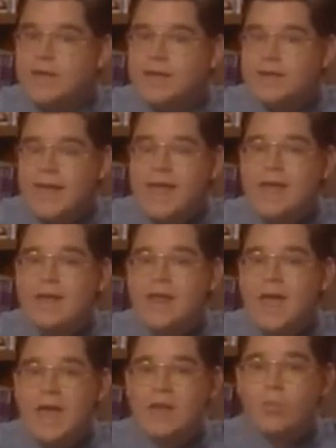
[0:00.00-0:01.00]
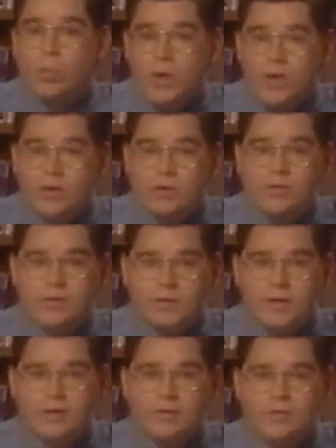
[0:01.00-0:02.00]
can and will
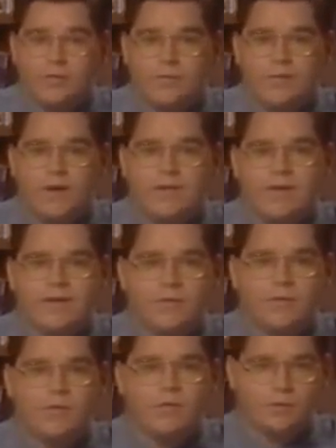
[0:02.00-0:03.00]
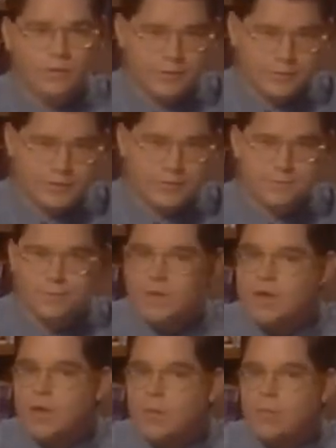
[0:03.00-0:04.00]
yield very different results.
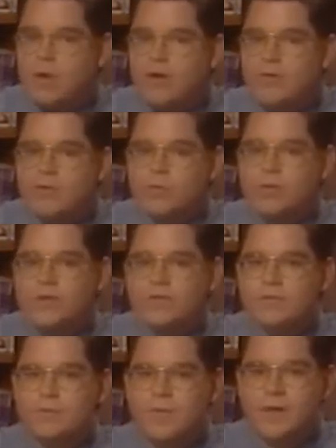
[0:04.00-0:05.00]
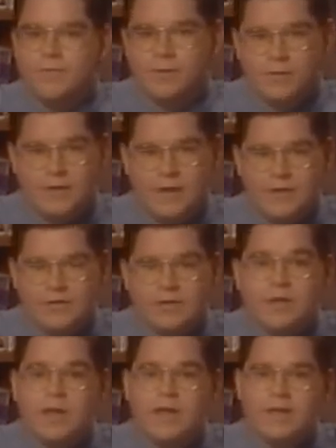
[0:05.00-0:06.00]
Part of the reason for that
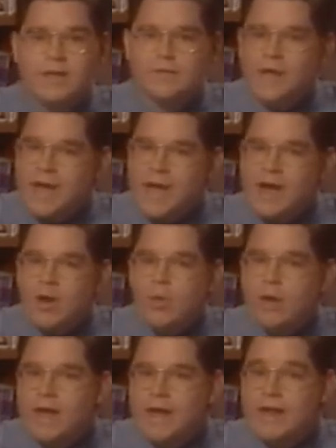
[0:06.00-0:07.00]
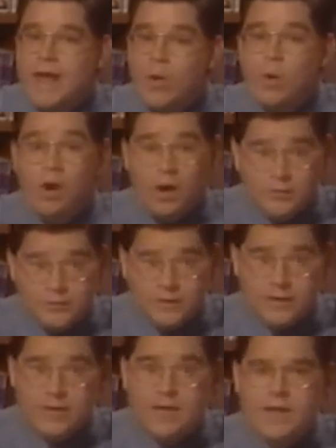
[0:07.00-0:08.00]
variation is how and how
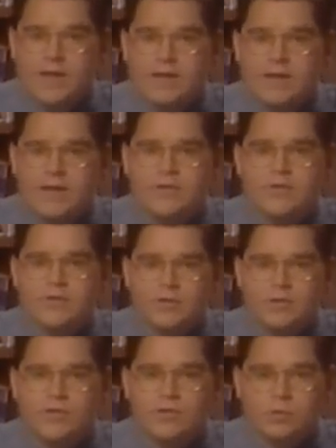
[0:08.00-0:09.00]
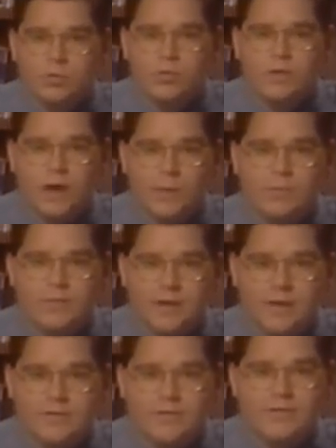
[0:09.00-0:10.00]
often each search tool
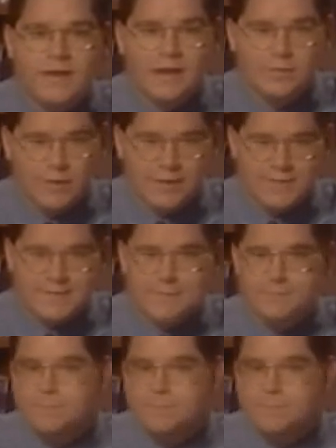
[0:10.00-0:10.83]
updates its database.